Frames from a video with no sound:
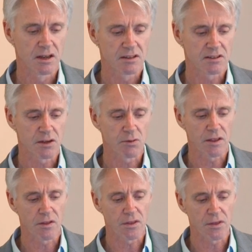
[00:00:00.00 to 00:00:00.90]
see
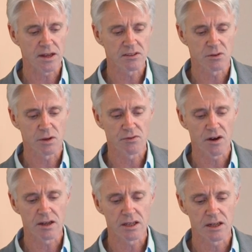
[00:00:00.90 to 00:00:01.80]
whether the things that we
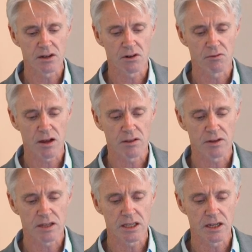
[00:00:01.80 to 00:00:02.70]
find here are
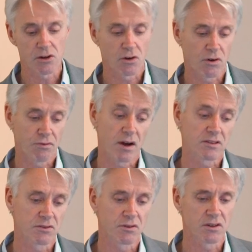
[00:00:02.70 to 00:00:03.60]
relevant here, or
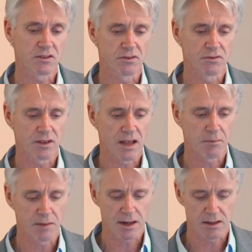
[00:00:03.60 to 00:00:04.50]
vice versa for that
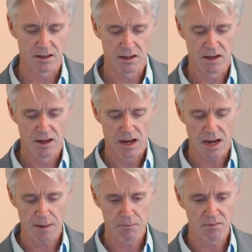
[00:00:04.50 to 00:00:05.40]

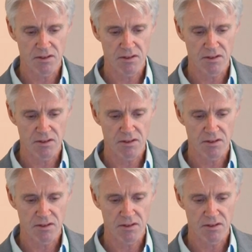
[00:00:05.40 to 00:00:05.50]
matter.